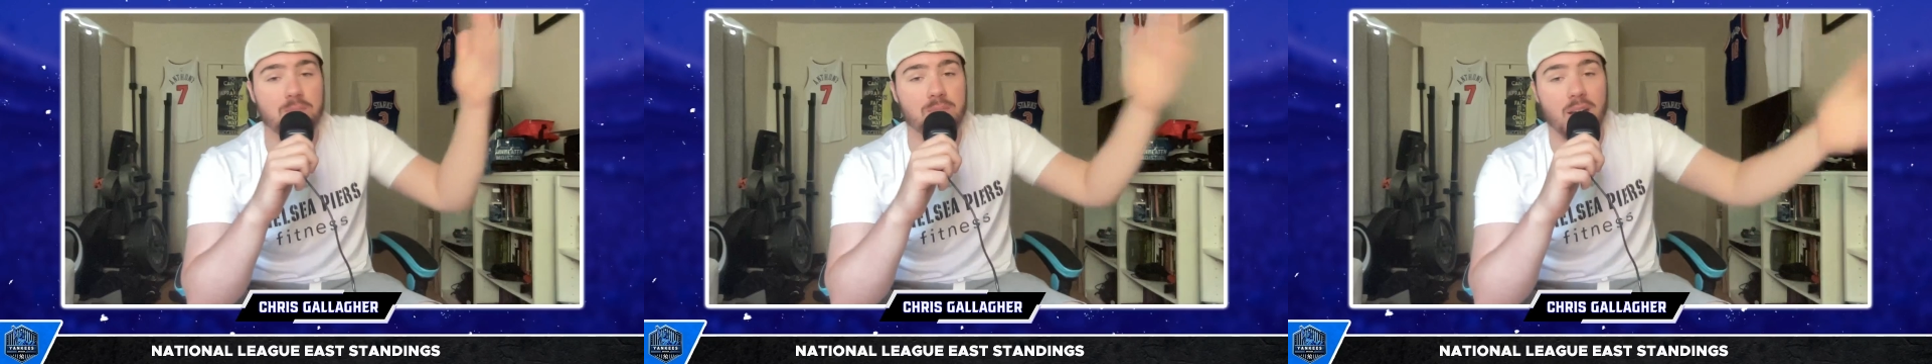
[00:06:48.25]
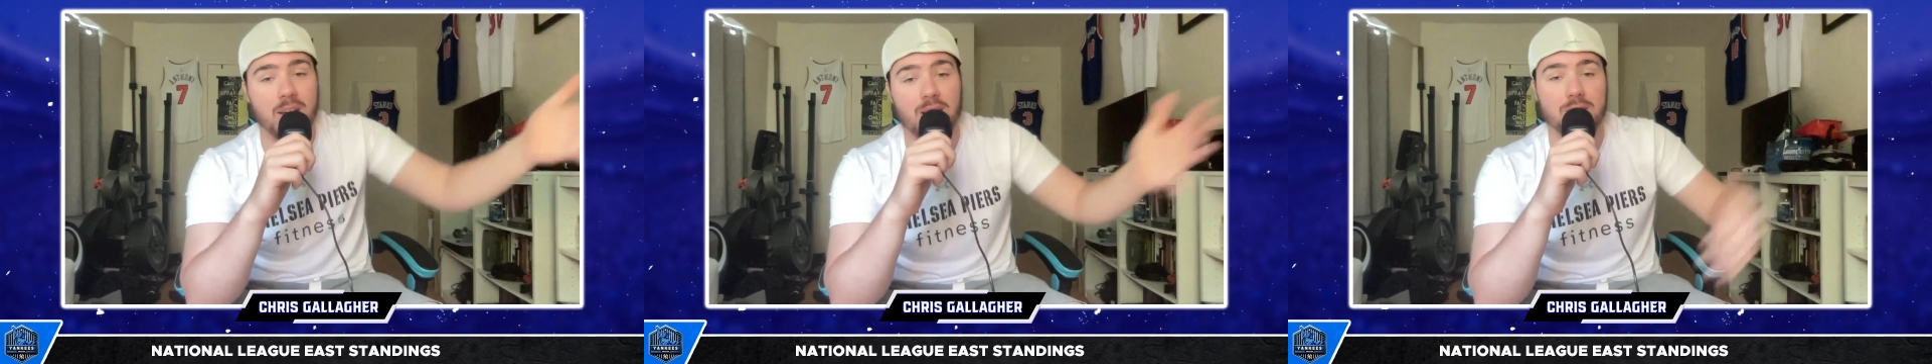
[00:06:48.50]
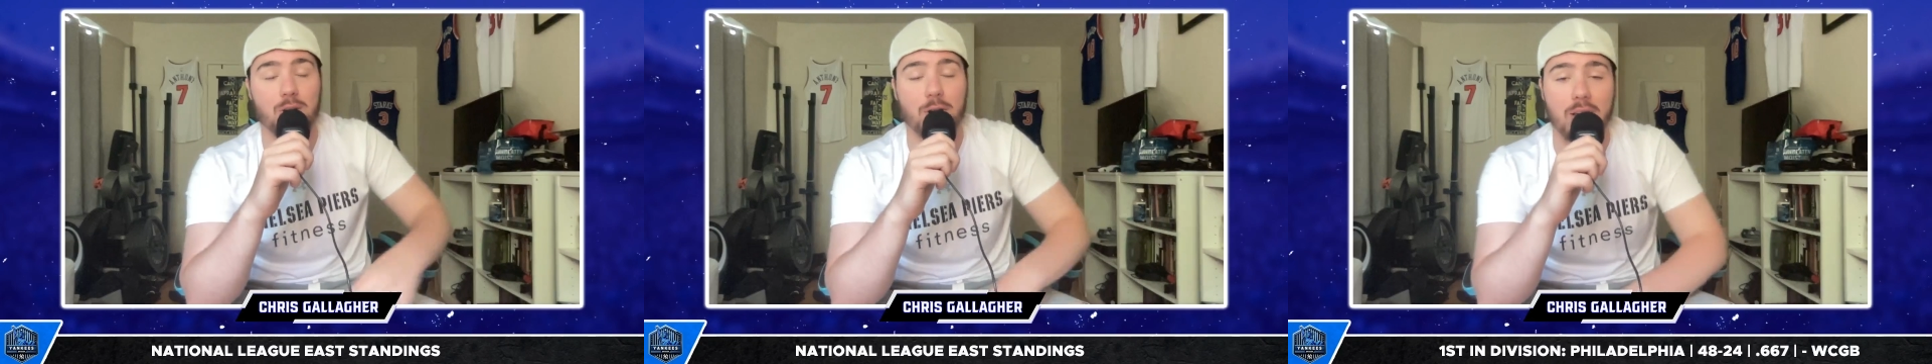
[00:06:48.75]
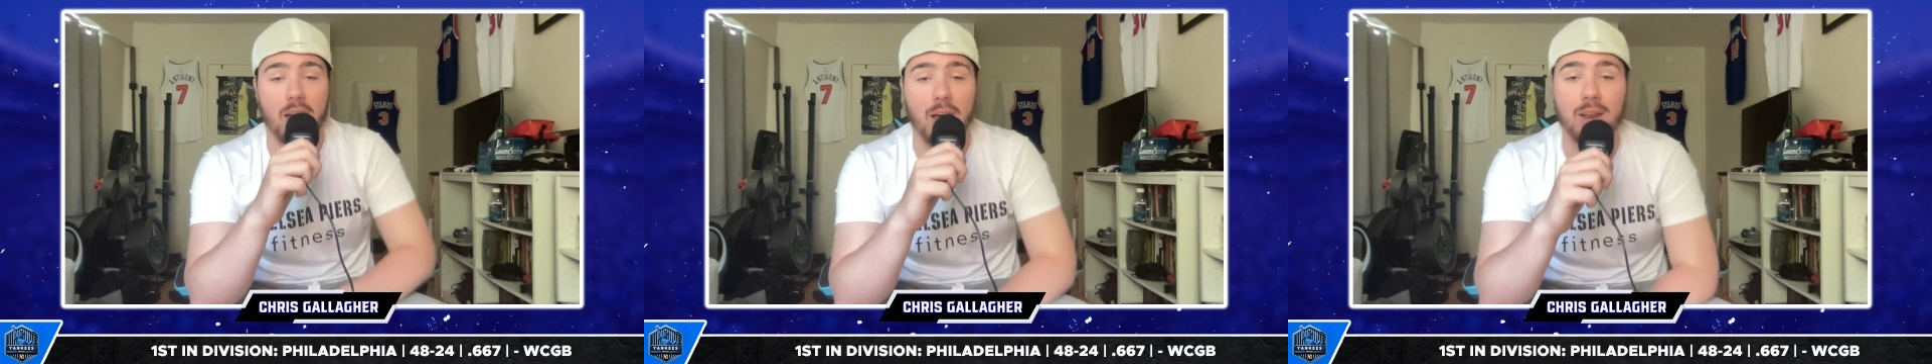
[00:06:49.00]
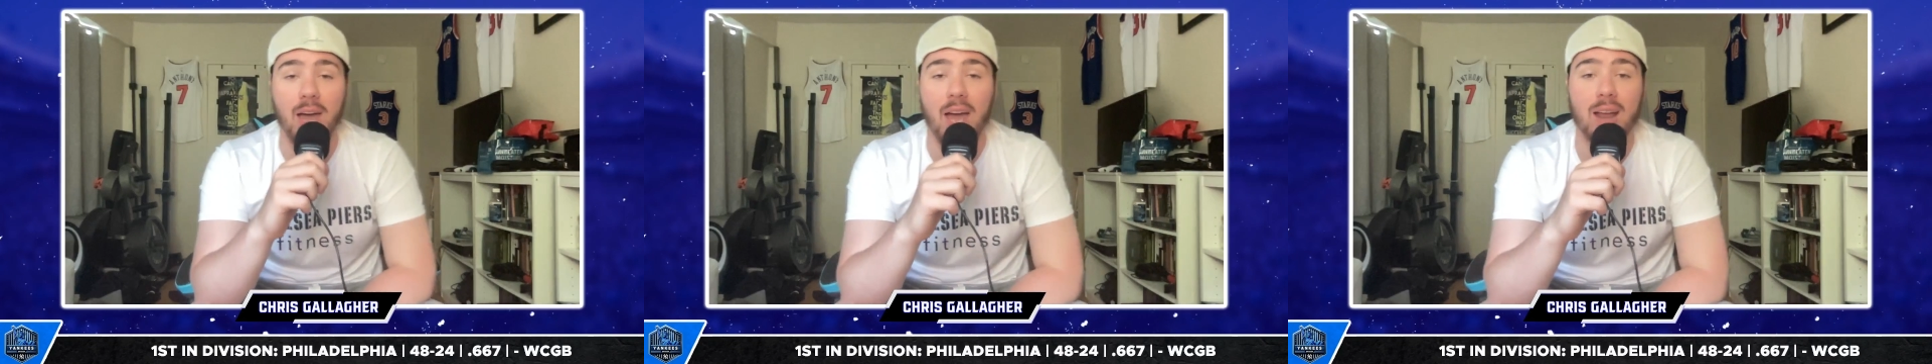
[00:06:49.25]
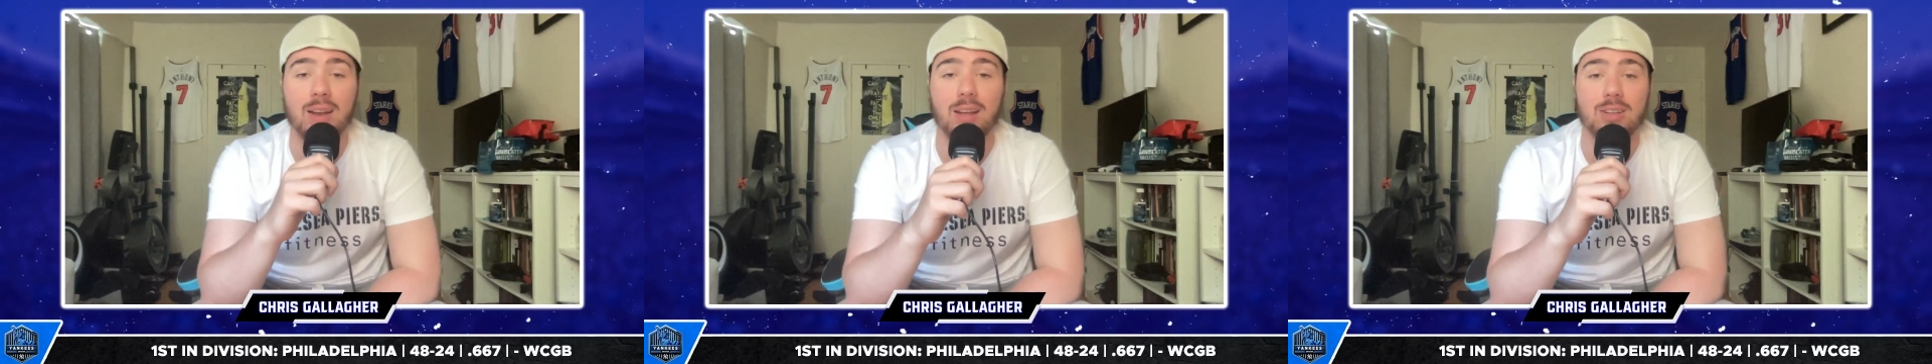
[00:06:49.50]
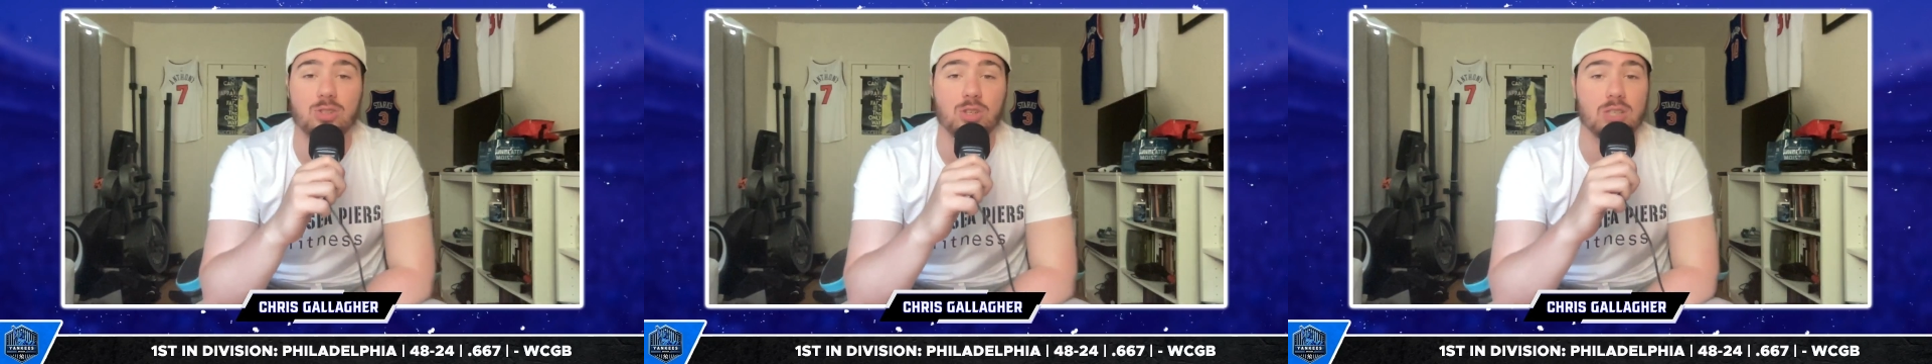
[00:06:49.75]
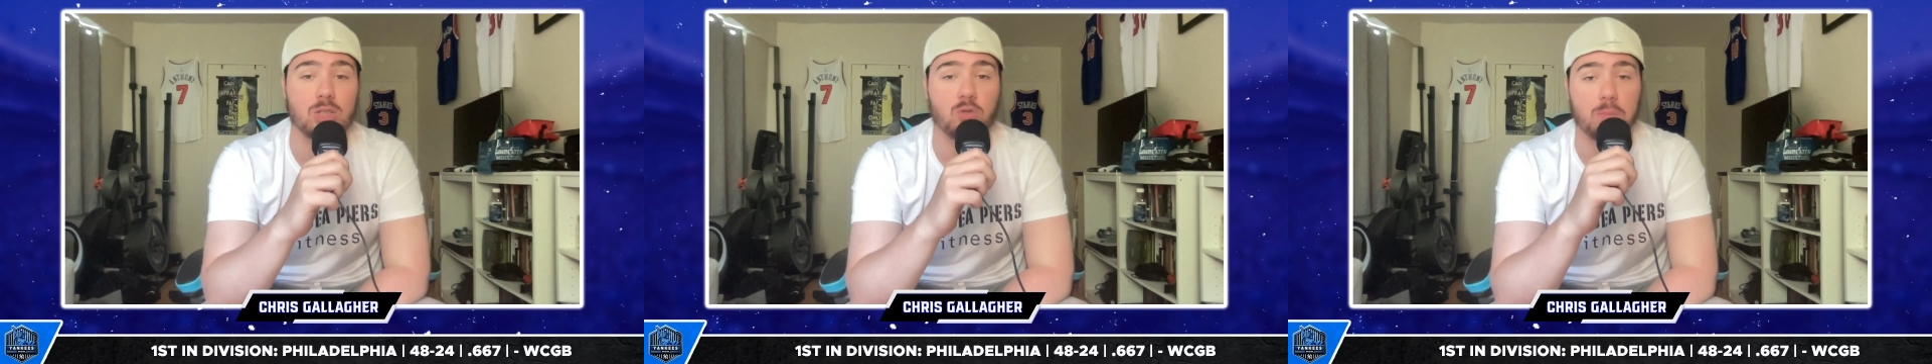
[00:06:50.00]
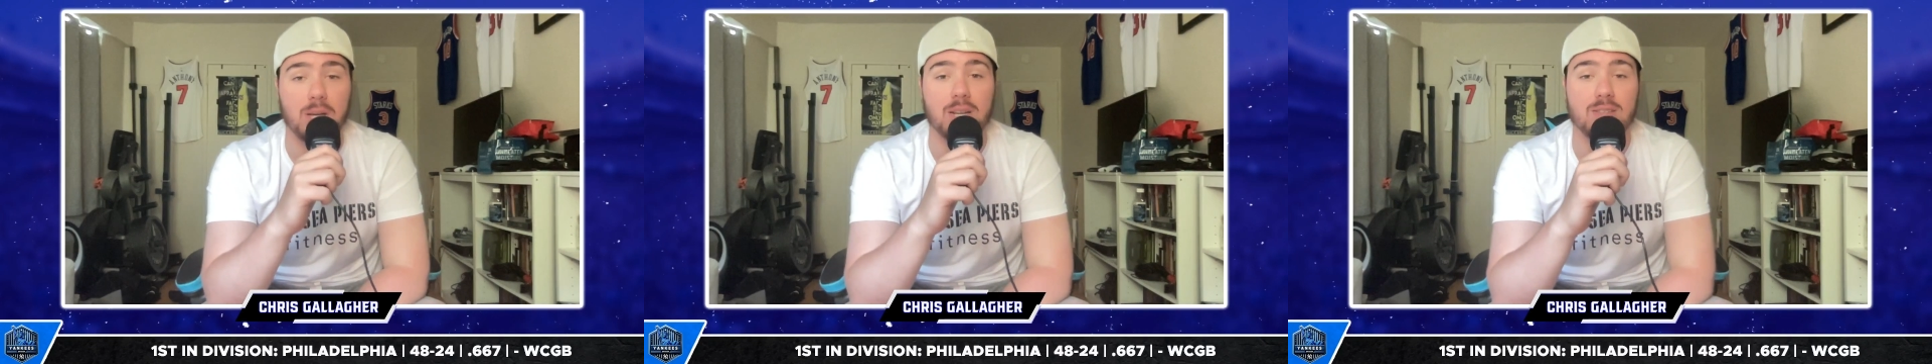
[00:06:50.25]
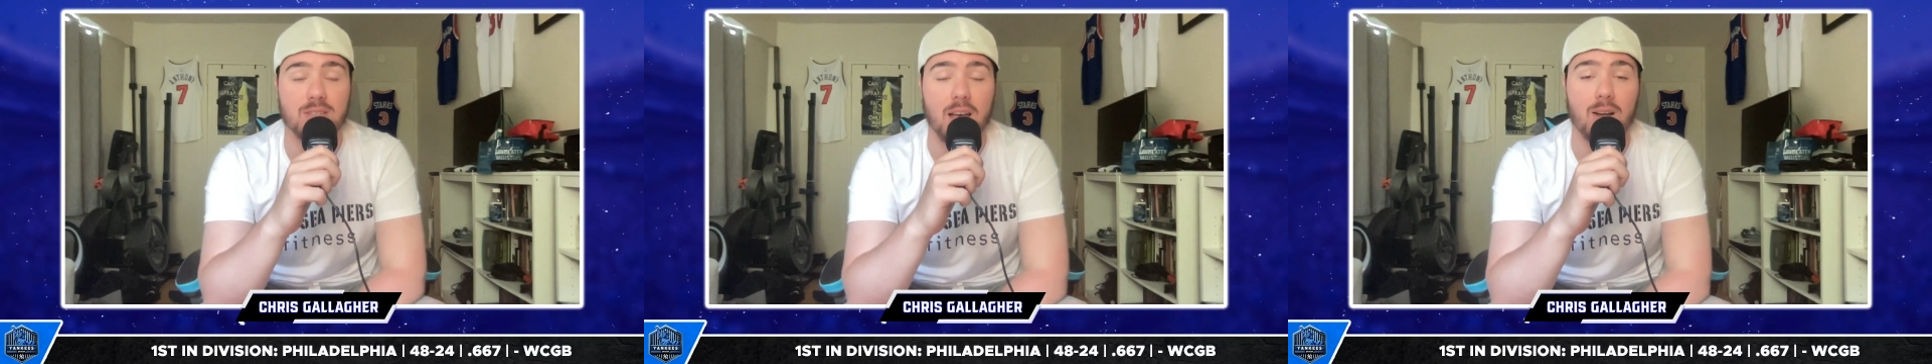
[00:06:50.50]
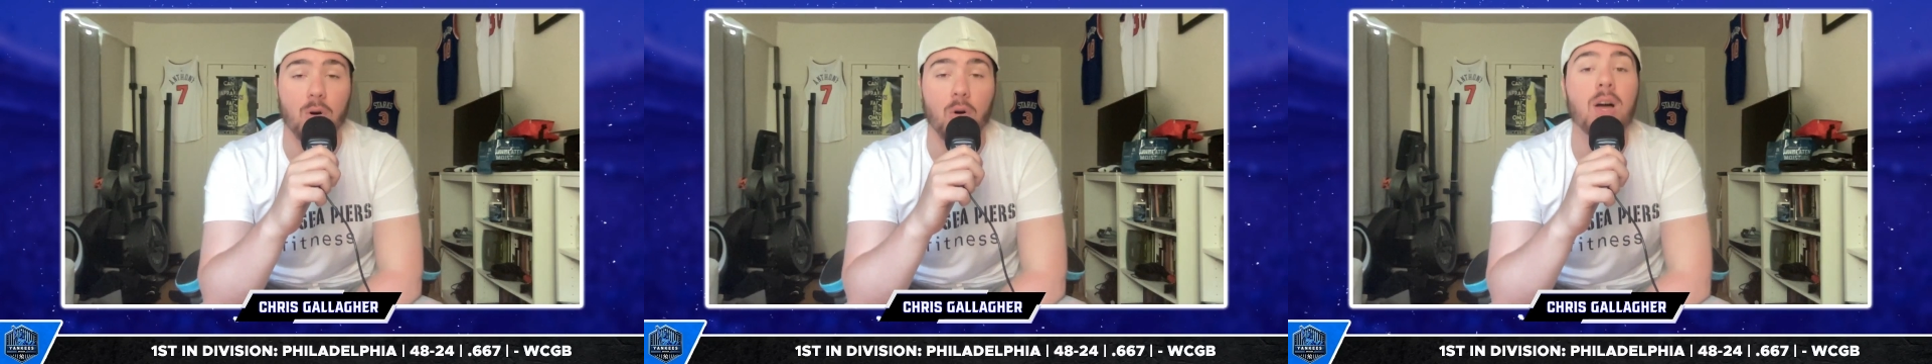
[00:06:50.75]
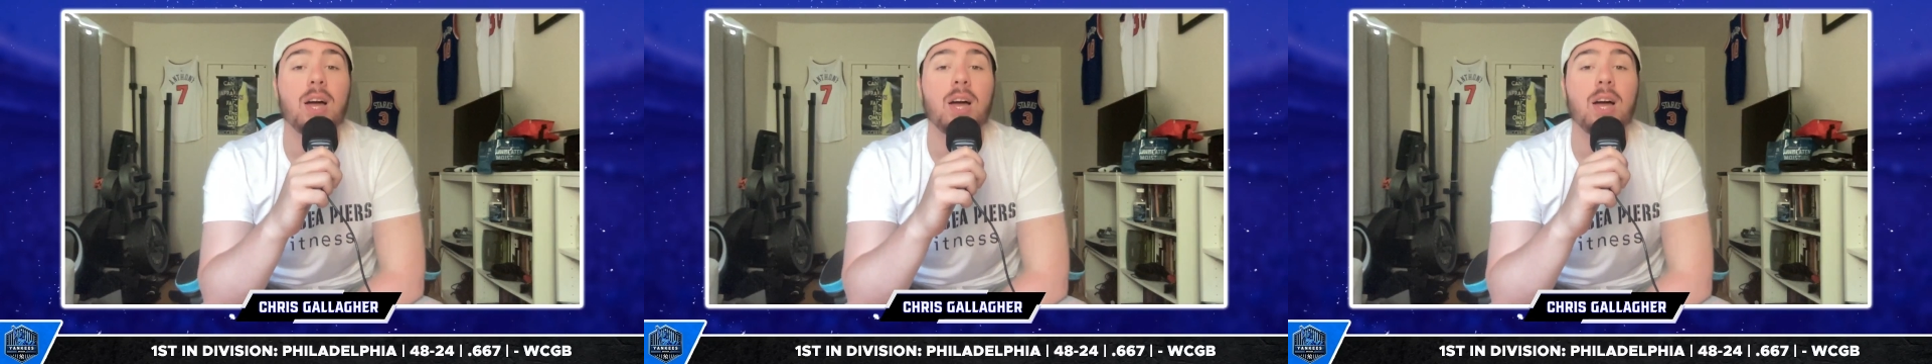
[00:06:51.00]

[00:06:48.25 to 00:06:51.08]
then he gets hurt again, and it's just this repeated cycle.